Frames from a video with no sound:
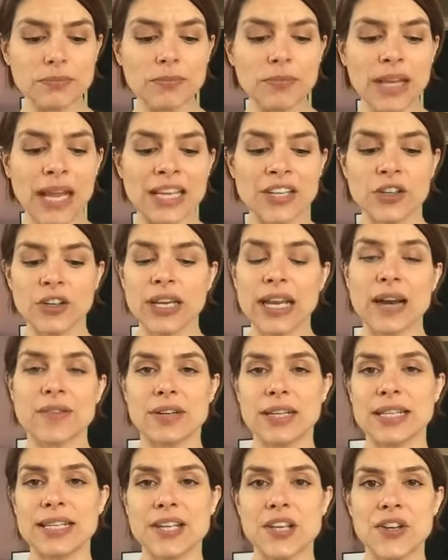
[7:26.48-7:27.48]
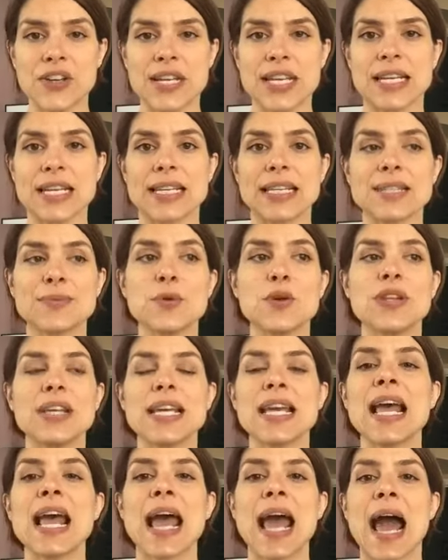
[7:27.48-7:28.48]
And you'll get everything you need in the
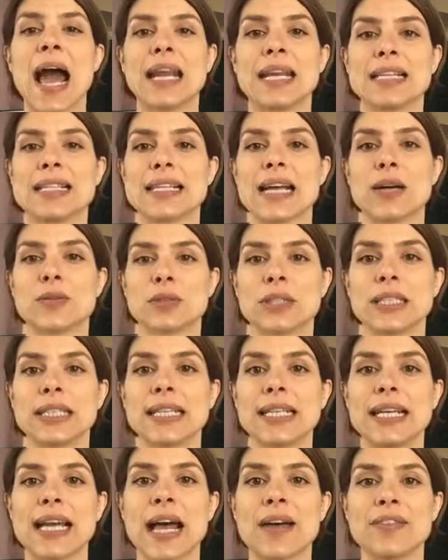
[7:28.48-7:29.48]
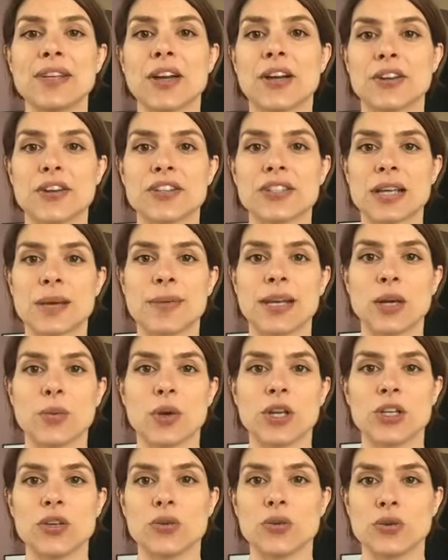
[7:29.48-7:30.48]
smoothie, and it's not really heavy on your stomach
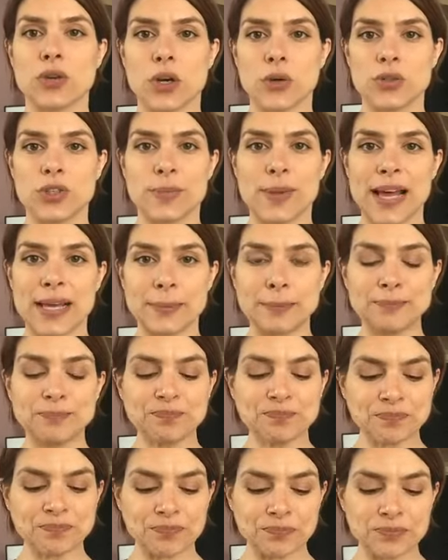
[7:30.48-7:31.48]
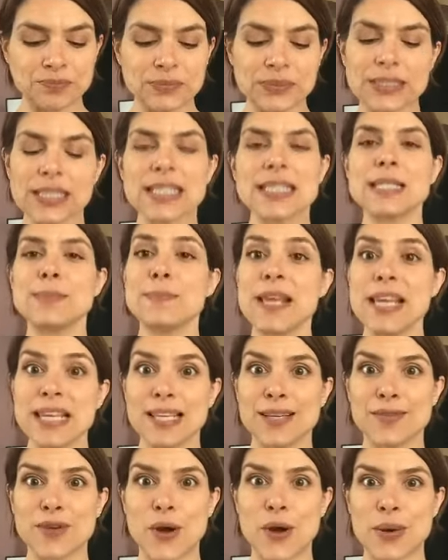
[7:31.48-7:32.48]
when you go to bed.
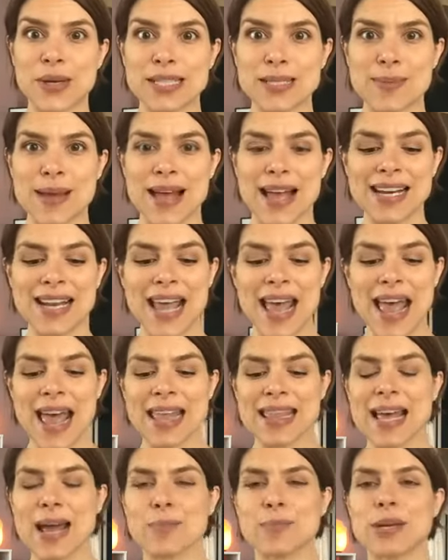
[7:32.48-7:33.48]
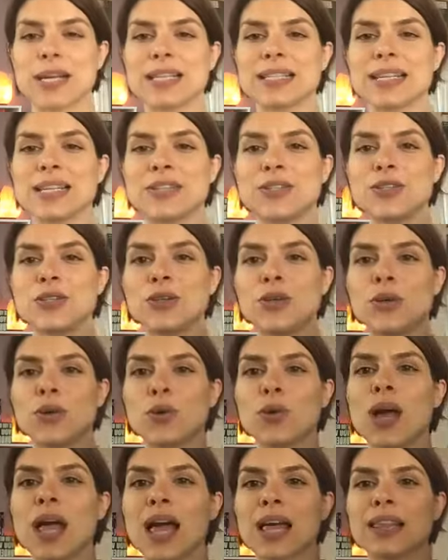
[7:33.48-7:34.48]
Speaking of going to bed, that brings us
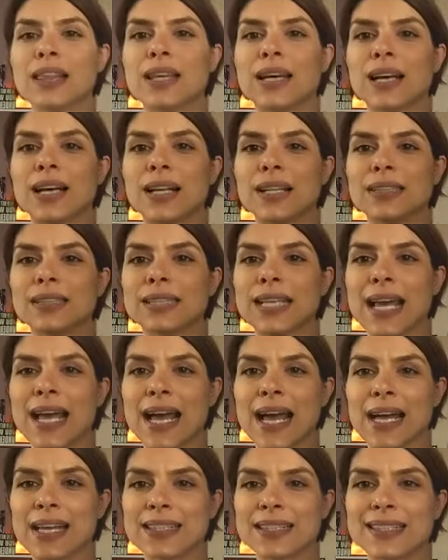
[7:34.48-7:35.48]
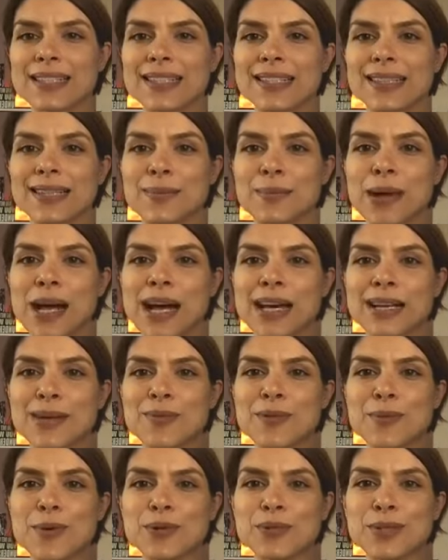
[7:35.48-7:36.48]
to the
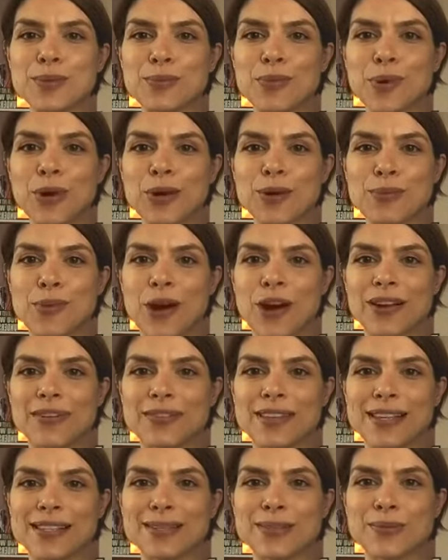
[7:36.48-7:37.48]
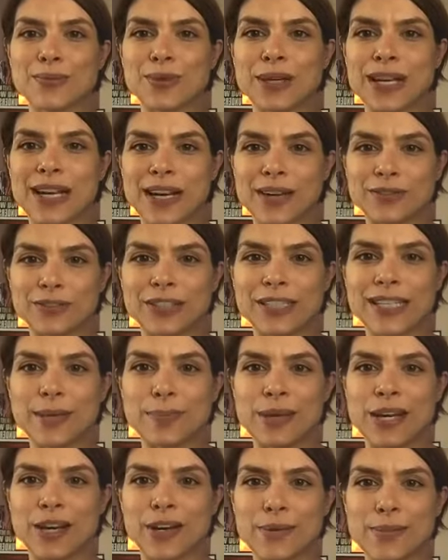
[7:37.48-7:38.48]
bottom, the most important part of this recovery
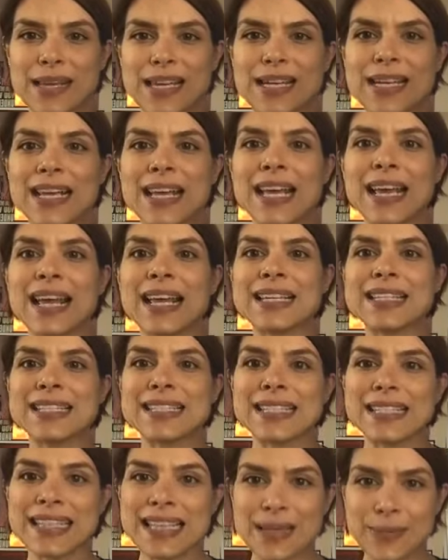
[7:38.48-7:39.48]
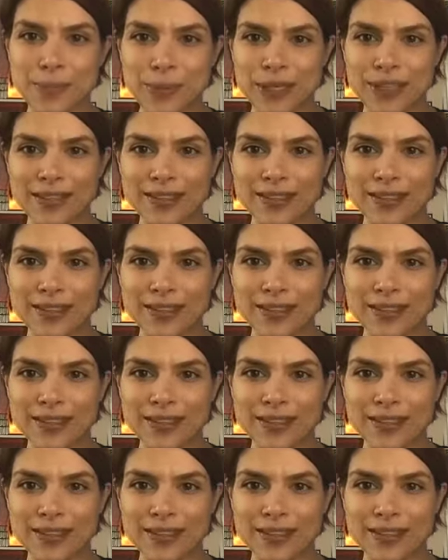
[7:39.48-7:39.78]
pyramid, sleep.